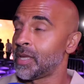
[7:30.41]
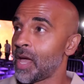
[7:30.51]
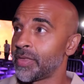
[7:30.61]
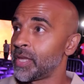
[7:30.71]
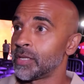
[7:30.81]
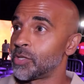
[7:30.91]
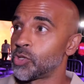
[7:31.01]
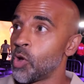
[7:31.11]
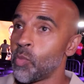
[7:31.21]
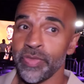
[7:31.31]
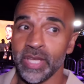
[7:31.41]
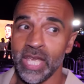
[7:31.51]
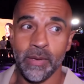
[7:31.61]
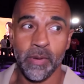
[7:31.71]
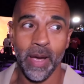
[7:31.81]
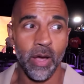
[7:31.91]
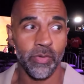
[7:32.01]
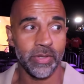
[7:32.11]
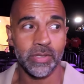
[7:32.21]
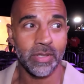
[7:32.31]
I think DAZN when they came
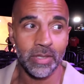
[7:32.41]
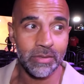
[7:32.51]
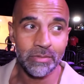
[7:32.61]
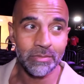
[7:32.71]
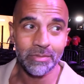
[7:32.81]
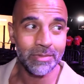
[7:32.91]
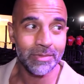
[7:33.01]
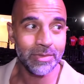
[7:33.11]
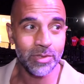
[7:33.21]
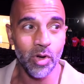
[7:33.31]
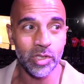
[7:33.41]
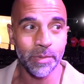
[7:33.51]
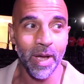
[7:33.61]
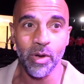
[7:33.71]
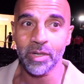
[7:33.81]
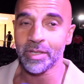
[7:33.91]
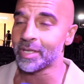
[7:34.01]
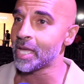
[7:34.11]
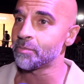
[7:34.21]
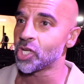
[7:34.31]
about, they, they talked about
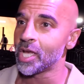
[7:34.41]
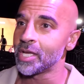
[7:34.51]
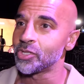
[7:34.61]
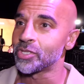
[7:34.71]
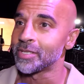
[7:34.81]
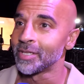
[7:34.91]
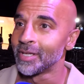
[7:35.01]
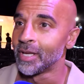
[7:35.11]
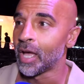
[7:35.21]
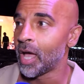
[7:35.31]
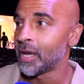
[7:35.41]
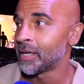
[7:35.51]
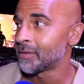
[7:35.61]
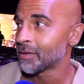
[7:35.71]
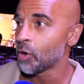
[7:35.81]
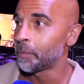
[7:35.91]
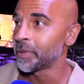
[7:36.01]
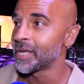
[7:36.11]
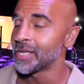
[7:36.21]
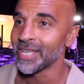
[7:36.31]
game changed, mm. and a couple
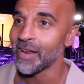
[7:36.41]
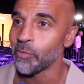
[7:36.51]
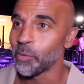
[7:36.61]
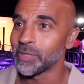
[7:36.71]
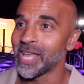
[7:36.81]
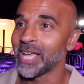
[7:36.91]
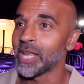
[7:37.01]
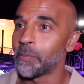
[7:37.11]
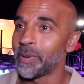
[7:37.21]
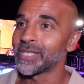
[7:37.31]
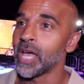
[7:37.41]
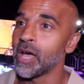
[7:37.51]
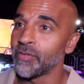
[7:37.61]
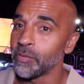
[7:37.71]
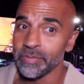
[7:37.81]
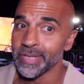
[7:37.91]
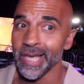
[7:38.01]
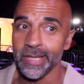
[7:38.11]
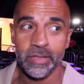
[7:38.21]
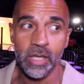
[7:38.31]
of years in, everyone was taking a piss out of them,
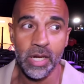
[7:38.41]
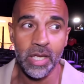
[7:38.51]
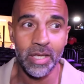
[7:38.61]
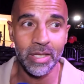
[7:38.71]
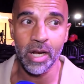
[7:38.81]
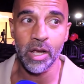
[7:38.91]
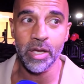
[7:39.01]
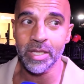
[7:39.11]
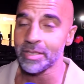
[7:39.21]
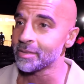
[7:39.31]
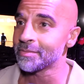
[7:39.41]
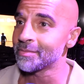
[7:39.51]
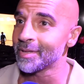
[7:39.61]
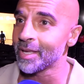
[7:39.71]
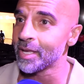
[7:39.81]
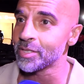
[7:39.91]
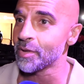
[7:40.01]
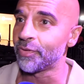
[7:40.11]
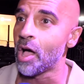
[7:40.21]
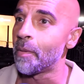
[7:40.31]
saying that you know it's, it's a
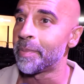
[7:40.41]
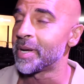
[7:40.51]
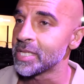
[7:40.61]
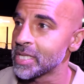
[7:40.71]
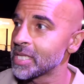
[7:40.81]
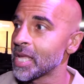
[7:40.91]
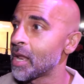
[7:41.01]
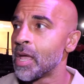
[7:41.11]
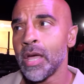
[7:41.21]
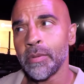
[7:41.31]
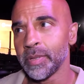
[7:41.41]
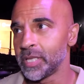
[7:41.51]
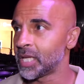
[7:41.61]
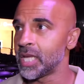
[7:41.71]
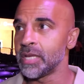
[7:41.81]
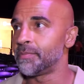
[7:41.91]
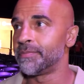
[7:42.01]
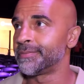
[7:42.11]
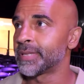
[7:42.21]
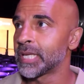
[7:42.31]
flop and it's this and but they keep
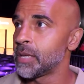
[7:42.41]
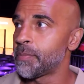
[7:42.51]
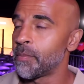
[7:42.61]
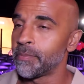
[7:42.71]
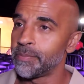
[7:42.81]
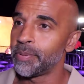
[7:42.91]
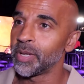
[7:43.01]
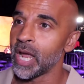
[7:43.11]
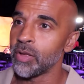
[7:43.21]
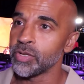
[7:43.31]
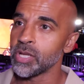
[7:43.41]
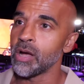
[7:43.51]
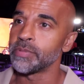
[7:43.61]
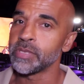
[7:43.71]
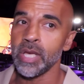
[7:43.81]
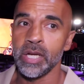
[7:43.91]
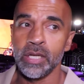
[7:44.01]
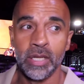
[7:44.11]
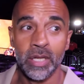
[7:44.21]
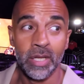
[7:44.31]
keep on pulling out the stops and